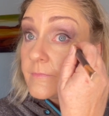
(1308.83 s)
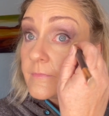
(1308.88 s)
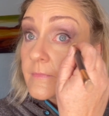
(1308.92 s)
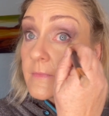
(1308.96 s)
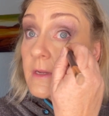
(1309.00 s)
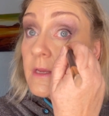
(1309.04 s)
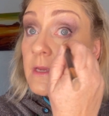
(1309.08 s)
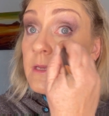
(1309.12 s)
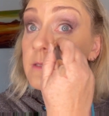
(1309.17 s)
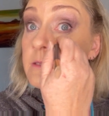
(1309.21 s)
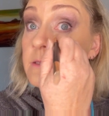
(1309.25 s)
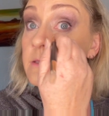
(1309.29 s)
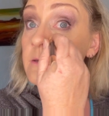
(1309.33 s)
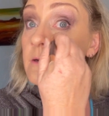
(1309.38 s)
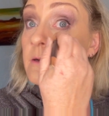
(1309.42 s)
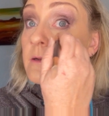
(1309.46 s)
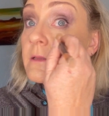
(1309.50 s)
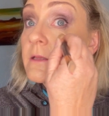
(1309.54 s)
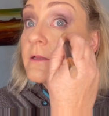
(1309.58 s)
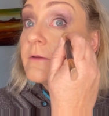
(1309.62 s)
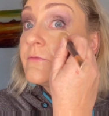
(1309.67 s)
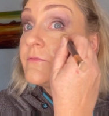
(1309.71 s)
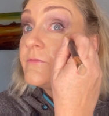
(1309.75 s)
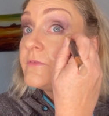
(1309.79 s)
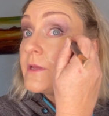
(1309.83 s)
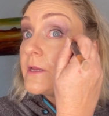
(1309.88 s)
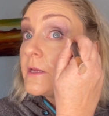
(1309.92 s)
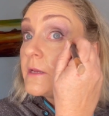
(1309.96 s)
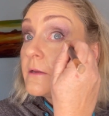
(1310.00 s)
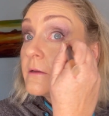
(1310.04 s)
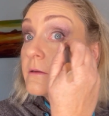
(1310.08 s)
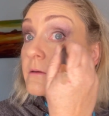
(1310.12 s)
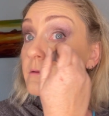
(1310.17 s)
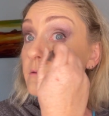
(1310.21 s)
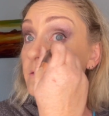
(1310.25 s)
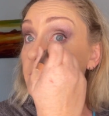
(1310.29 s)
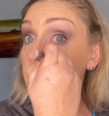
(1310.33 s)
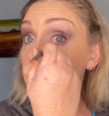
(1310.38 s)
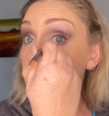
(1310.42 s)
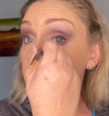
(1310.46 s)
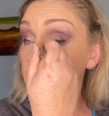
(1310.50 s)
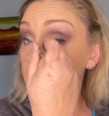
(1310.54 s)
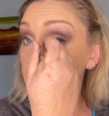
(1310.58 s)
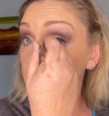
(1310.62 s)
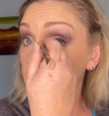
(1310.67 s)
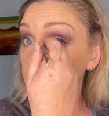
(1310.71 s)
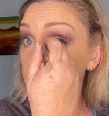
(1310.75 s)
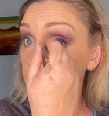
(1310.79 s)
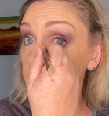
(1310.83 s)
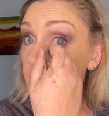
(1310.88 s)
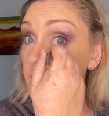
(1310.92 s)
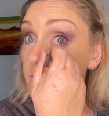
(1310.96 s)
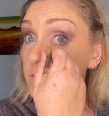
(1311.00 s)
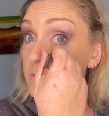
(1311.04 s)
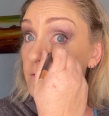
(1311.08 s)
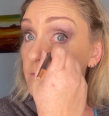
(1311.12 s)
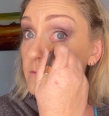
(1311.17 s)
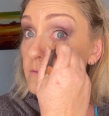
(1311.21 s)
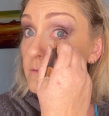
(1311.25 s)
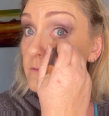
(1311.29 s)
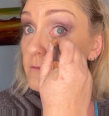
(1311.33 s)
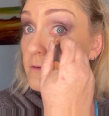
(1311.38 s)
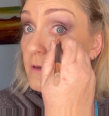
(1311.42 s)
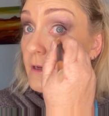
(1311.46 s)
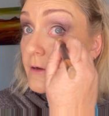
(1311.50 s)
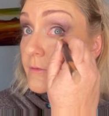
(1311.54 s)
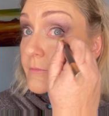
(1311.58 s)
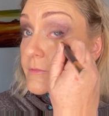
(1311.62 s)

It's not lifting. I